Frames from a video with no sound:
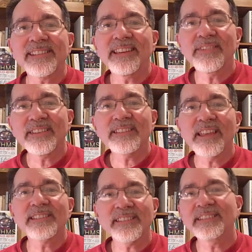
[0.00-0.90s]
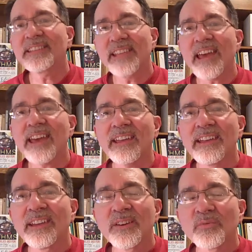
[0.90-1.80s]
in this lesson today,
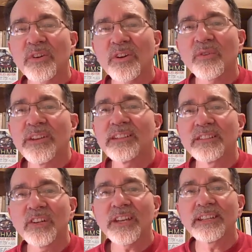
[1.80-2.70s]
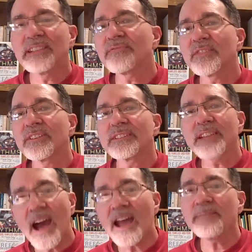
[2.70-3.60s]
we're going to look at different
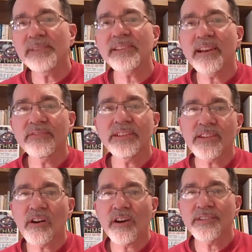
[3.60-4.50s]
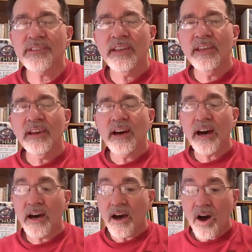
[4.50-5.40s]
types of guitars.
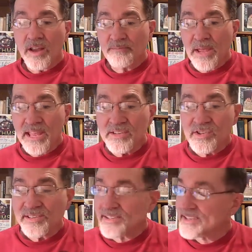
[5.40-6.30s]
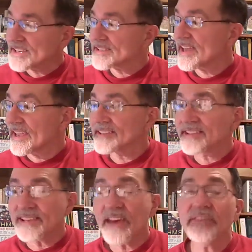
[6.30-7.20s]
On pages 6 and
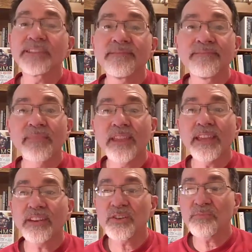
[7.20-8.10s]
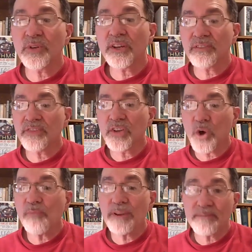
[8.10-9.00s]
7 in your book, if you'd
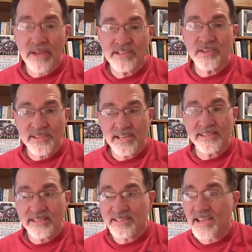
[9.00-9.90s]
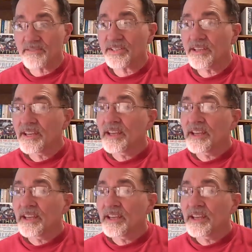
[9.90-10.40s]
open to pages 6 and 7,